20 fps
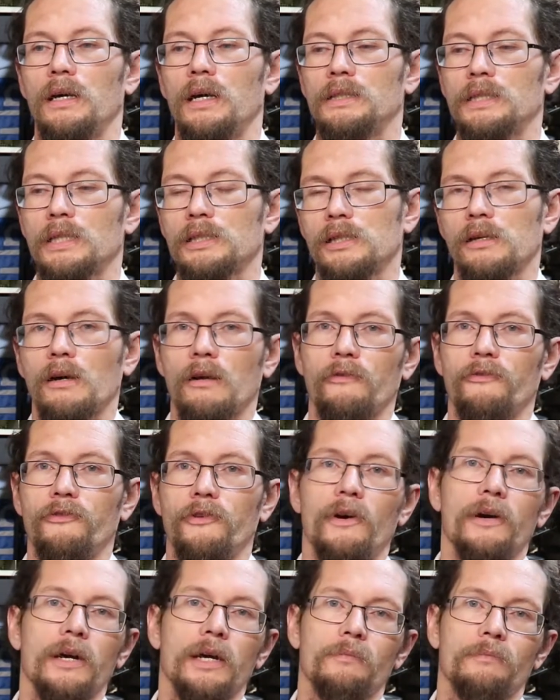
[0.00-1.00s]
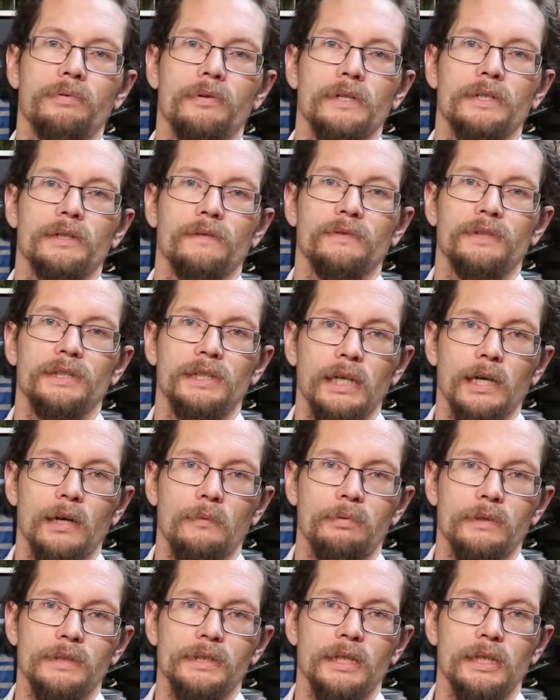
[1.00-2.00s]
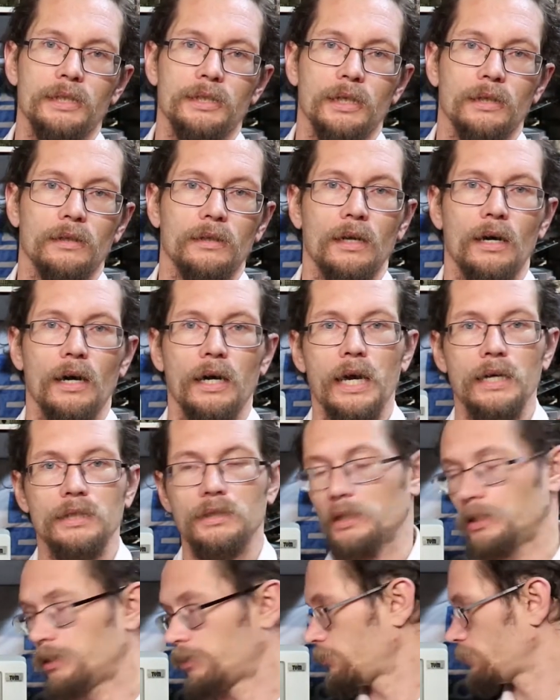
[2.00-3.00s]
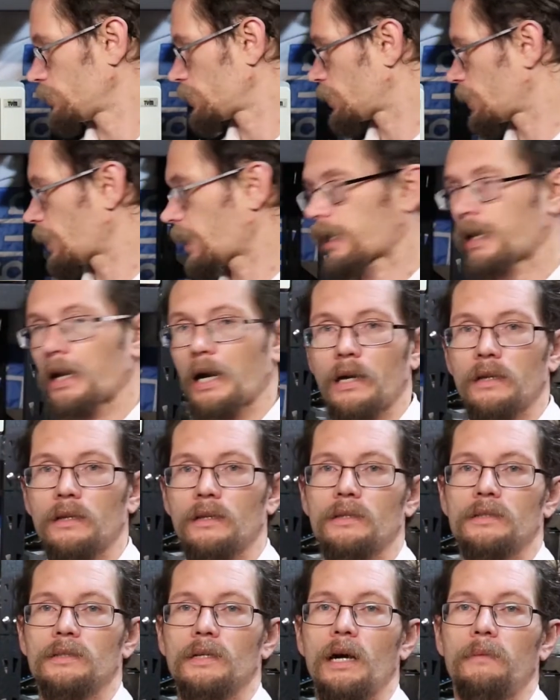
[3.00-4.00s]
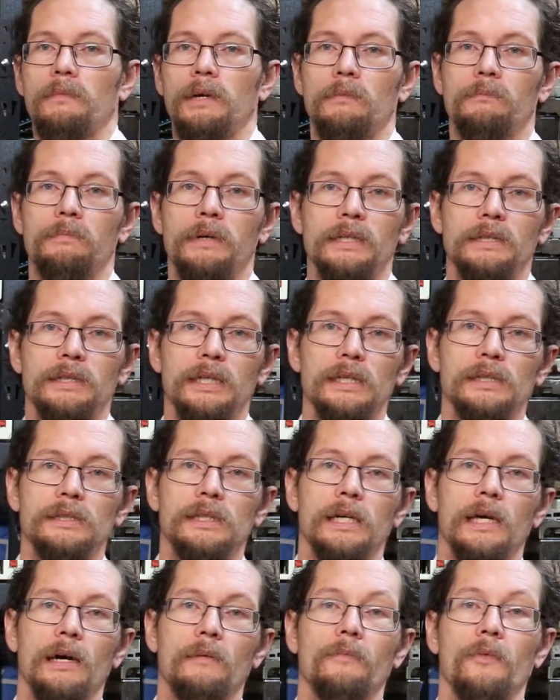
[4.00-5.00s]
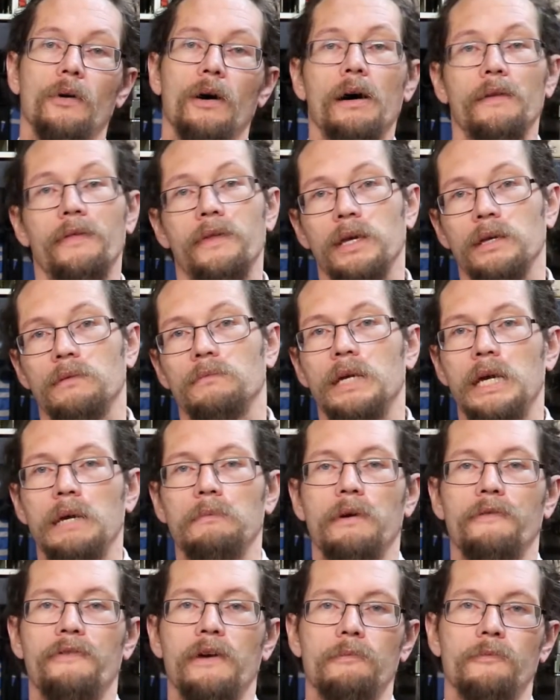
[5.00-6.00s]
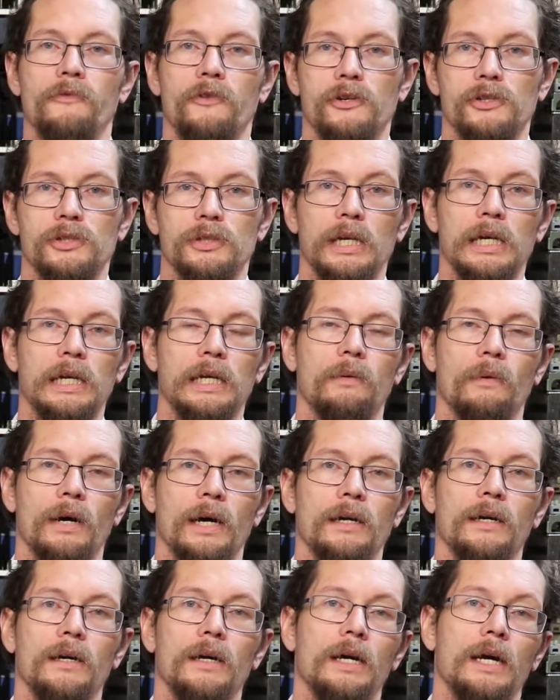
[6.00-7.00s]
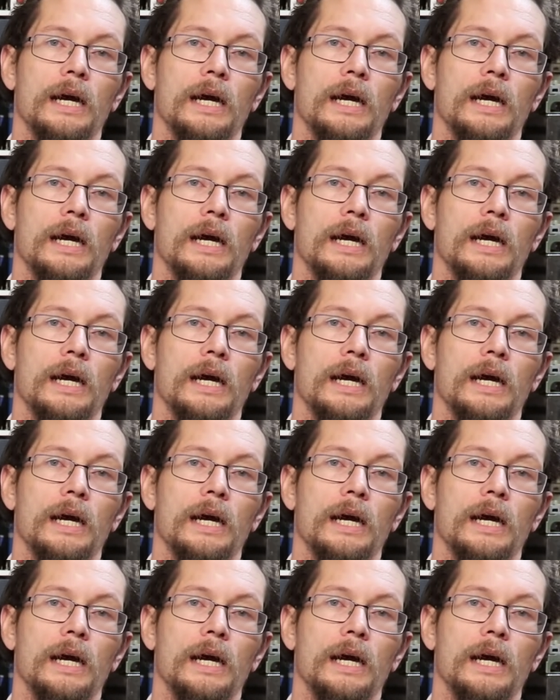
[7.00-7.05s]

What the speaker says: it's actually got a very impressive setup procedure, and I actually used that card in this IBM PC setup, well, the MFM version anyway,